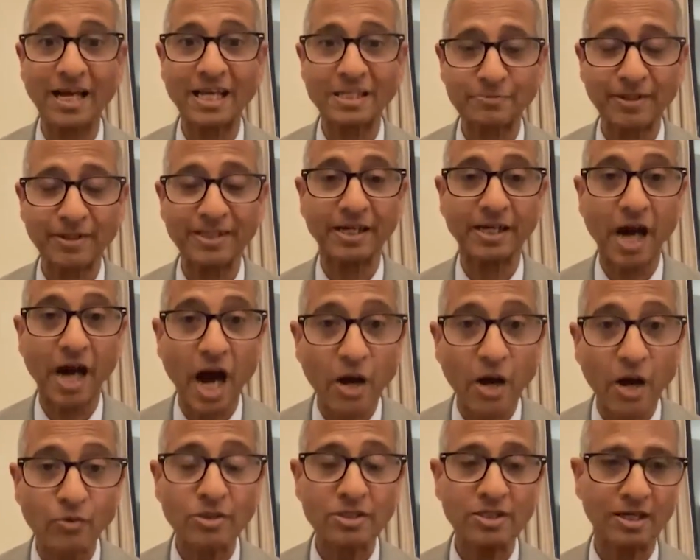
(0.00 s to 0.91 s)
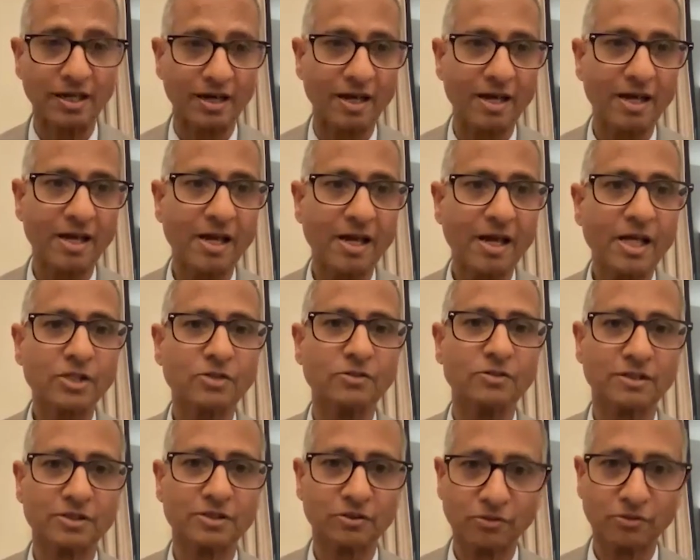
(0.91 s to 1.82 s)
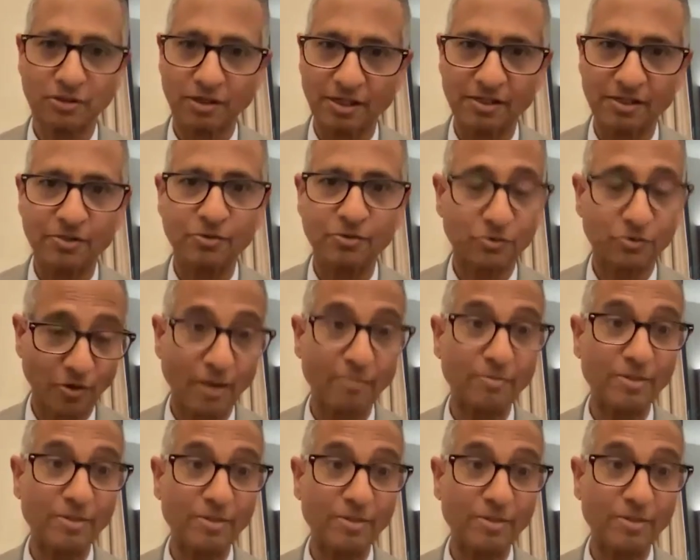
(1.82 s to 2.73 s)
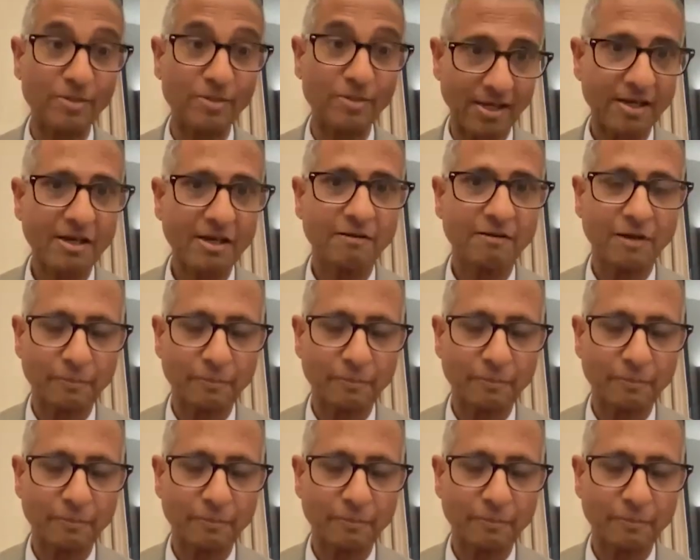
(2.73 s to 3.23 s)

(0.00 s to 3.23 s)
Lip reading: been the counter to MDP,